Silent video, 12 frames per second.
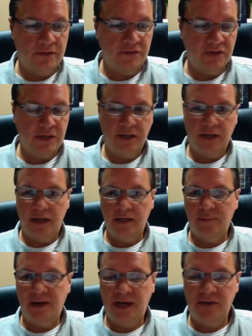have seen kind
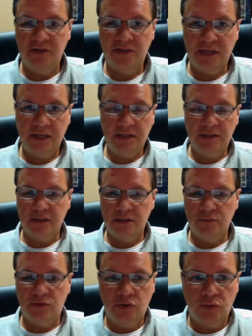of behind the scenes at
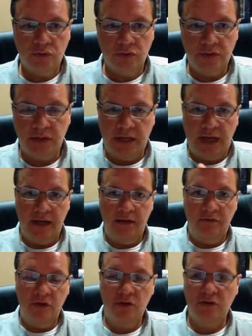some tools that I
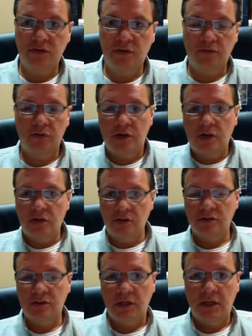have used over the
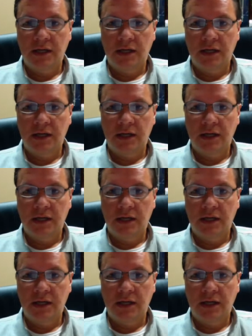years